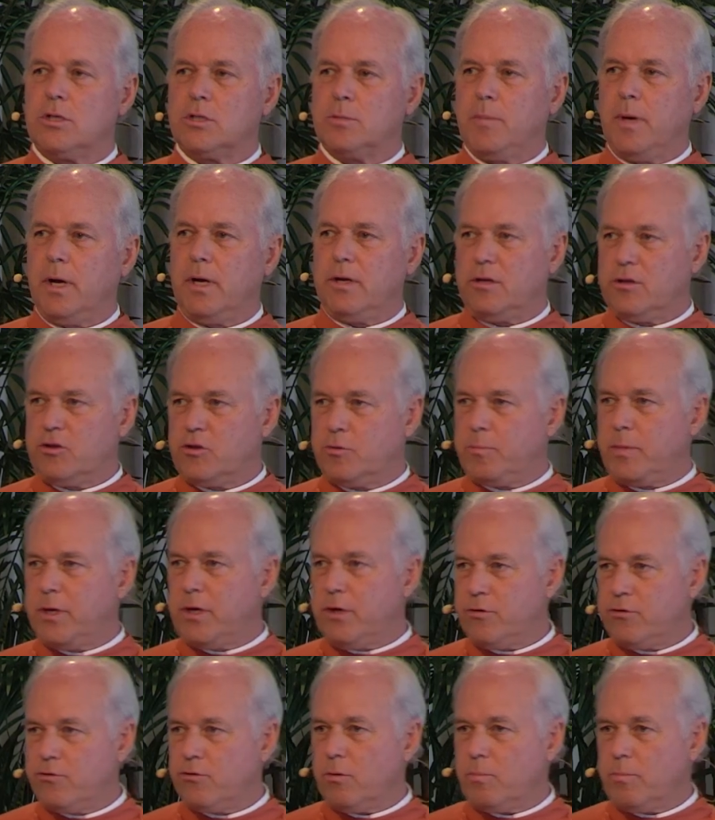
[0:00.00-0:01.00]
correspond to
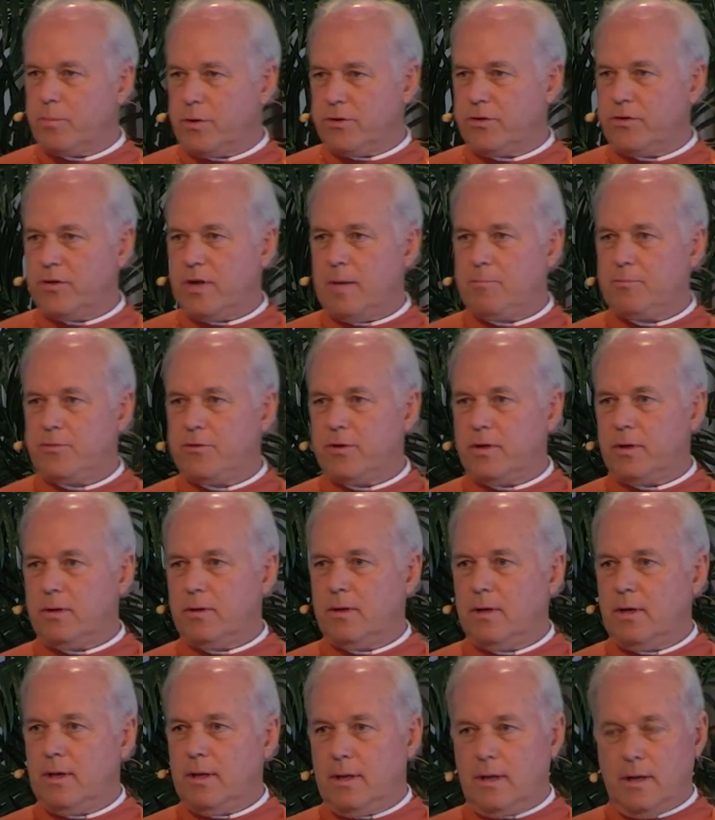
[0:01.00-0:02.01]
spiritual perception.